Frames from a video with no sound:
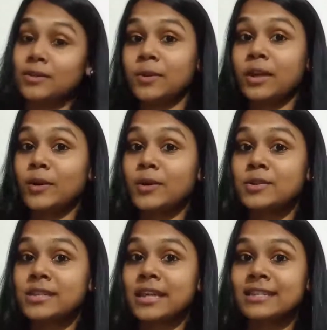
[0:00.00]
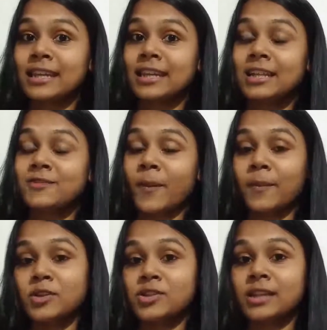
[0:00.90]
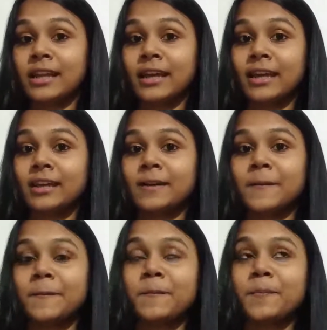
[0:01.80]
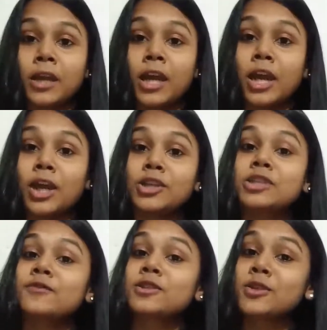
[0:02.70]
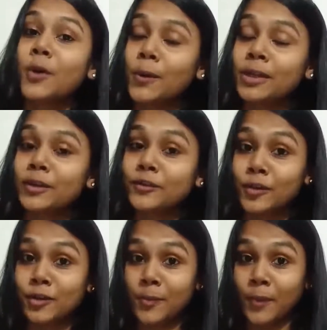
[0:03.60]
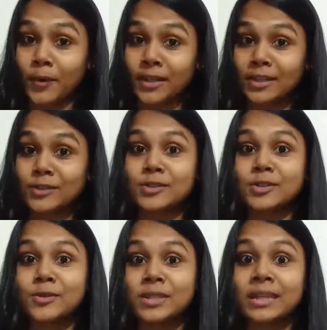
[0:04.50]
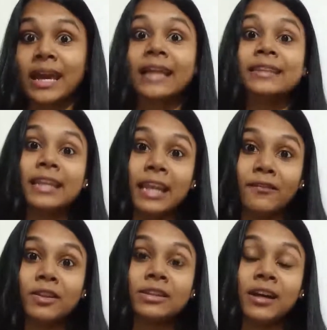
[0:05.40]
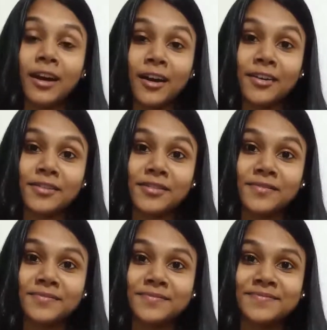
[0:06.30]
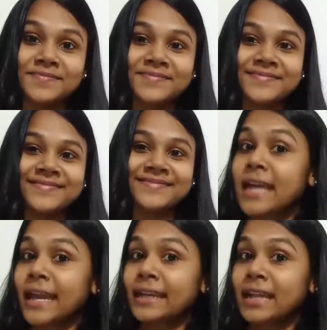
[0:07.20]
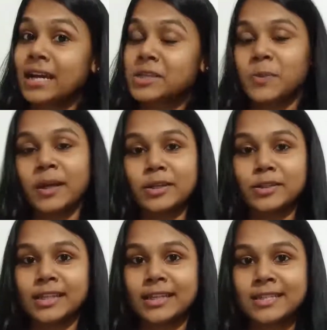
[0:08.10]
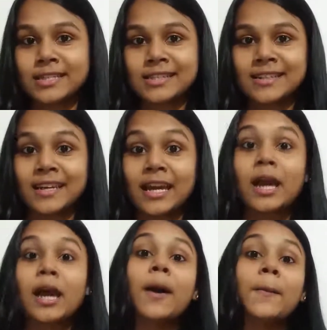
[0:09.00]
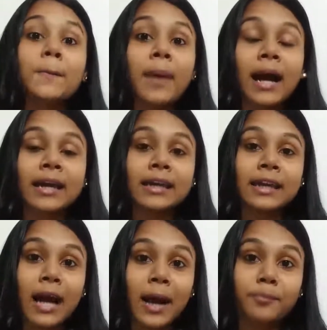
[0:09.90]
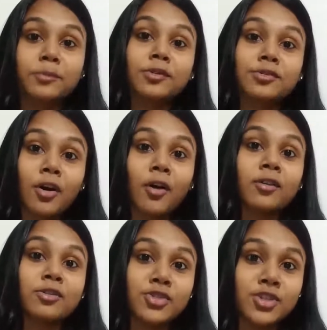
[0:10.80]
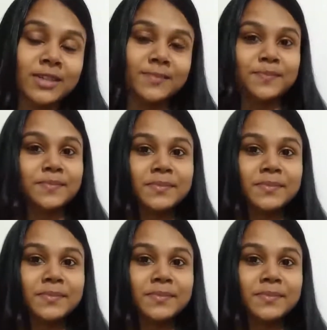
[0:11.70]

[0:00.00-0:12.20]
You can also see a sentence formation like, she was scolded for reporting to duty at the 11th hour. The second last one to the list, barking up the wrong tree.